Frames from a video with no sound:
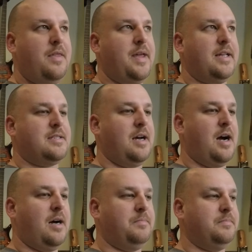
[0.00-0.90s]
that
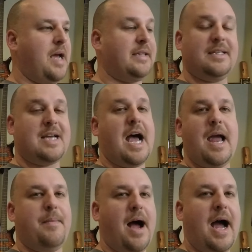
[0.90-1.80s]
at the
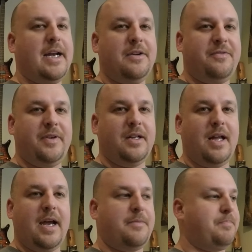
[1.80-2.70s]
time I didn't feel
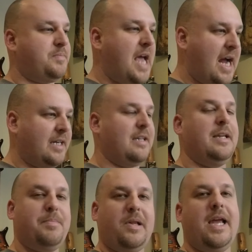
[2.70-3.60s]
like
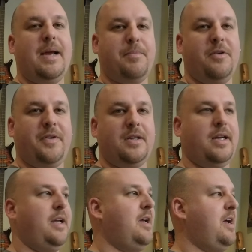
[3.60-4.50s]
technically playing it perfectly.